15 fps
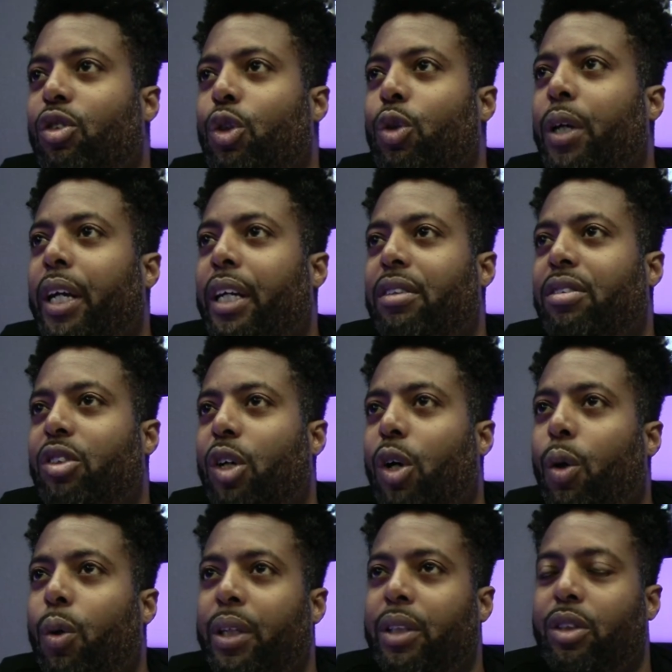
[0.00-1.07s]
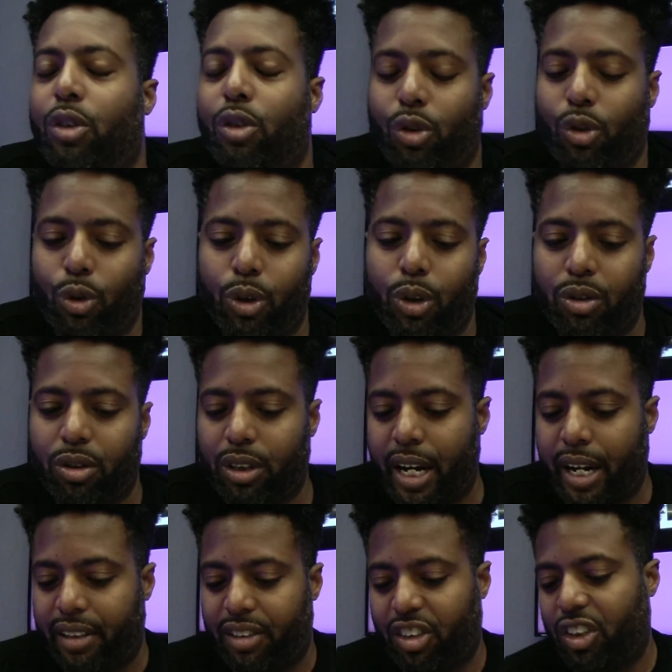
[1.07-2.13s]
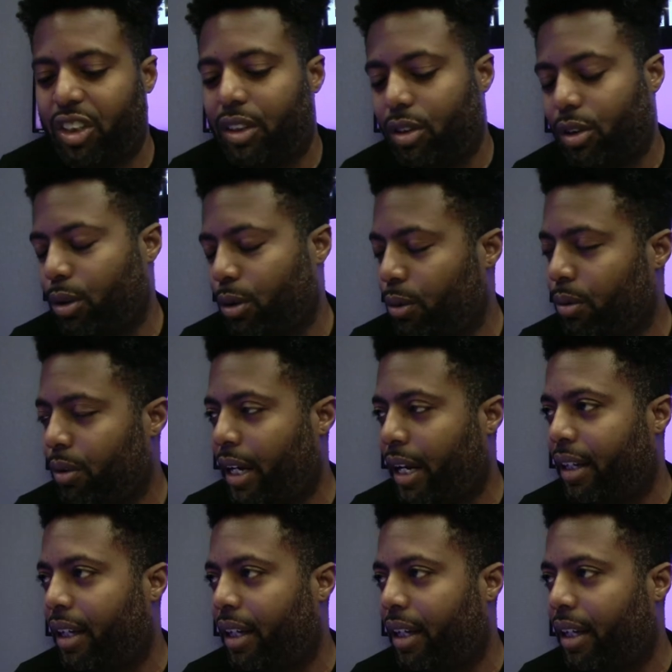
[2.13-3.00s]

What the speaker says: get so into pseudoscience shit too that